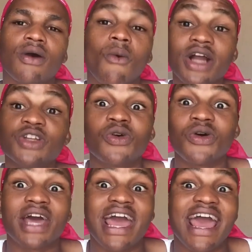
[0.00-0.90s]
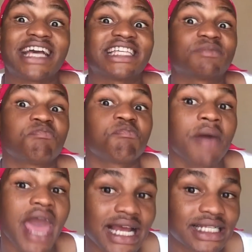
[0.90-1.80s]
what you're gonna
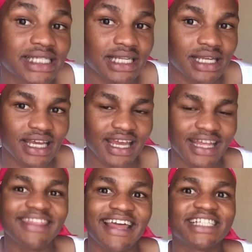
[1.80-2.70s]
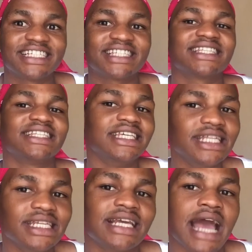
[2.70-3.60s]
expect in that
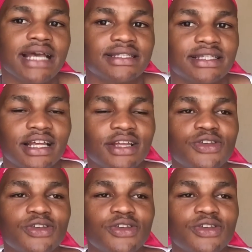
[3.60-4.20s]
scene, guys.